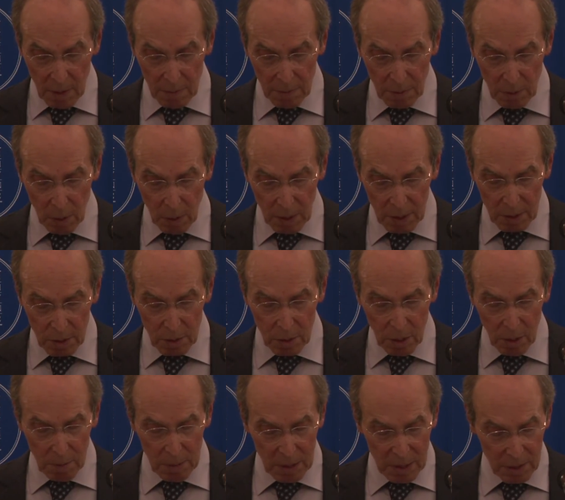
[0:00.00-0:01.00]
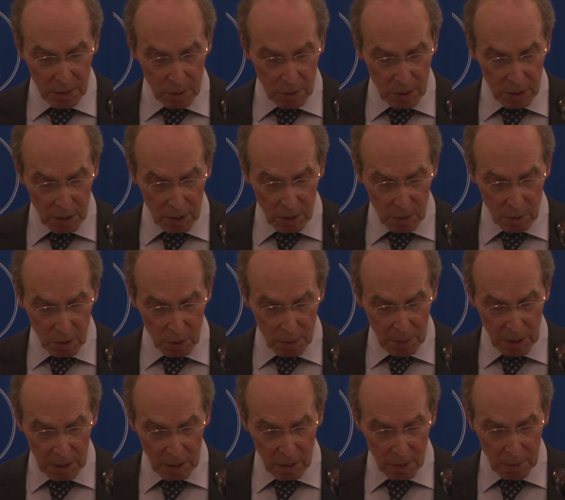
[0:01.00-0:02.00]
For all its global interests and
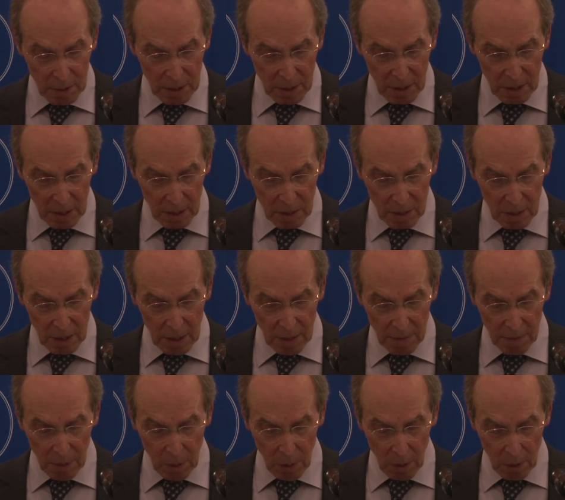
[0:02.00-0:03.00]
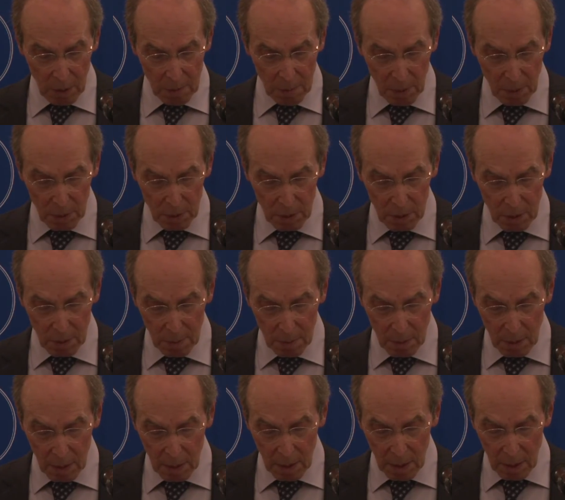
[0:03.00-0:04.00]
responsibilities, if all or most of
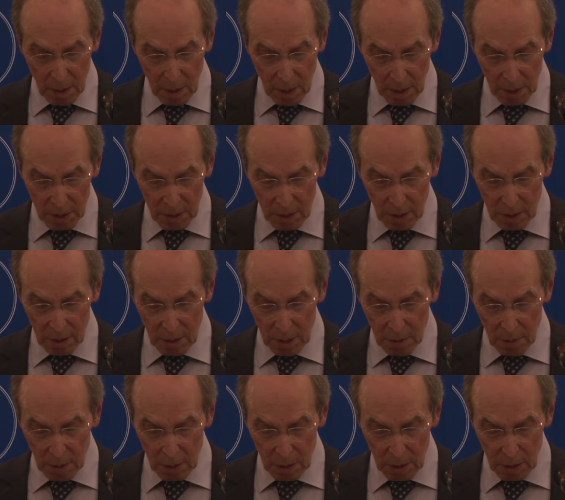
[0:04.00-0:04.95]
them are suddenly